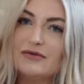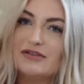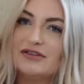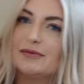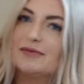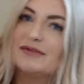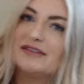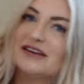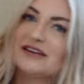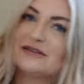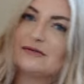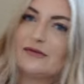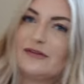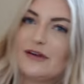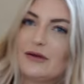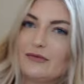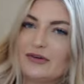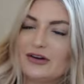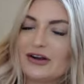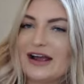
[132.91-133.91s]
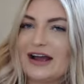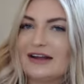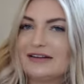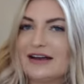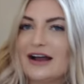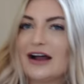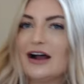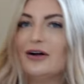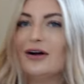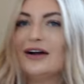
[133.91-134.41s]
was obsessed with it when I had
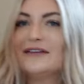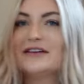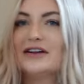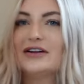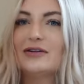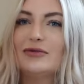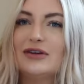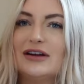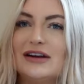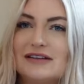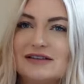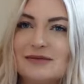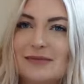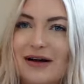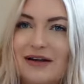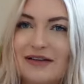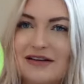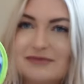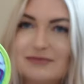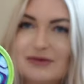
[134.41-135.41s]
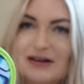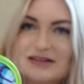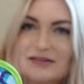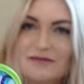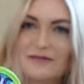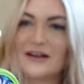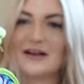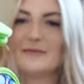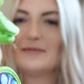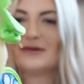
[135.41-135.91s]
it out. I don't know what it is about this butterfly,